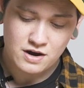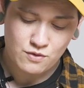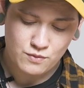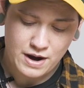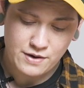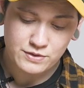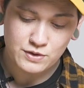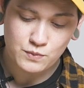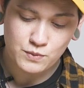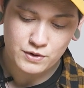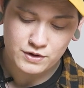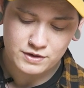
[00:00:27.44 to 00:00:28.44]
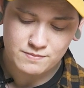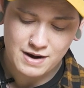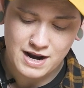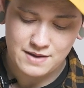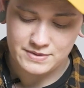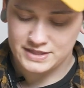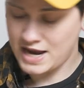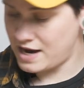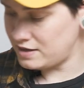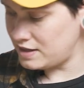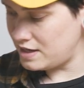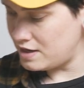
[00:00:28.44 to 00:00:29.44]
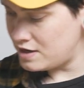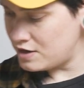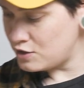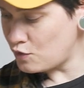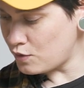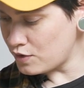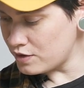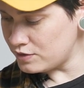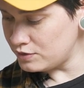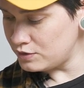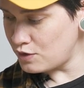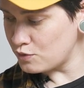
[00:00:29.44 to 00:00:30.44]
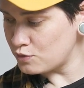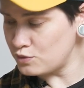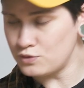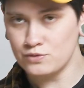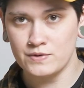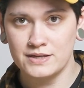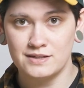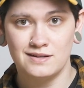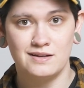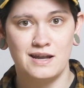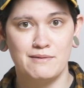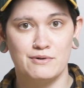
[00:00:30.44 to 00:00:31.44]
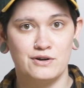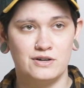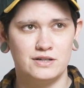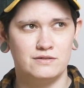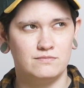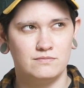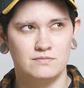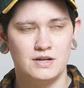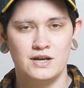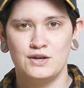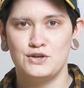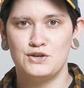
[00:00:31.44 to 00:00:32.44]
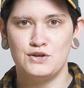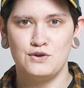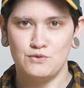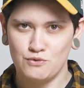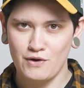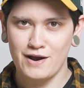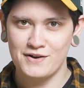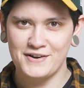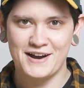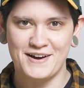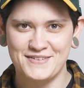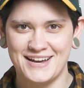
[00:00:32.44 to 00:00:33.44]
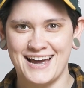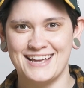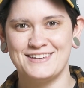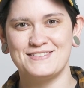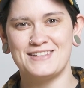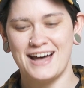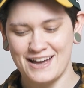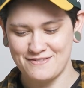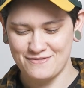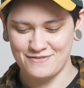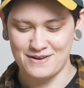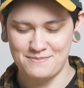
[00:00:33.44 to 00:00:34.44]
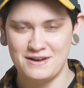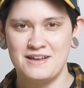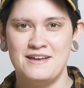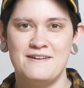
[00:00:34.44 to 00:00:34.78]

around the world. My name is Haley, your local resident neighborhood Q grader, coming at you live from